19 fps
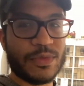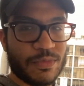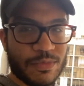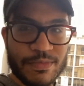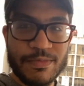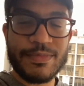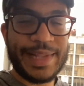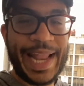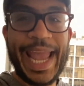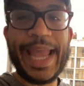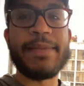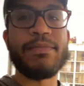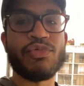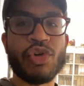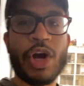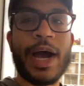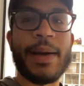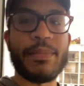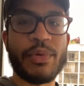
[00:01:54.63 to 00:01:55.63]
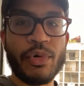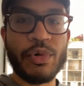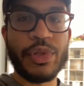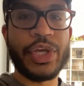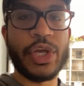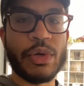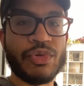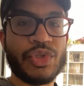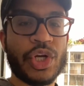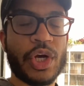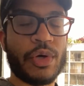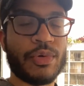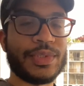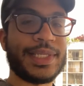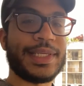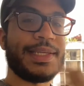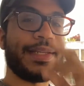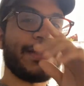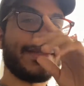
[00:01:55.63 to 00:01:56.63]
name drop Julio Jones.
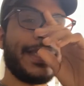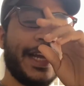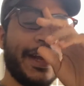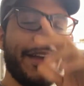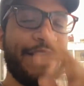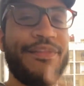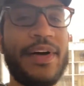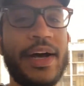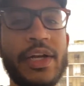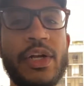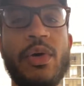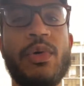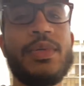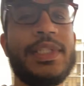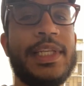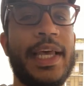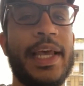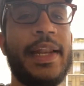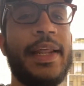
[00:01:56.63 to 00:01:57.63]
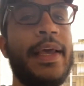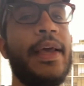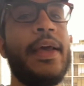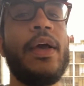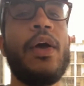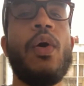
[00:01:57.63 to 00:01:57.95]
Trae said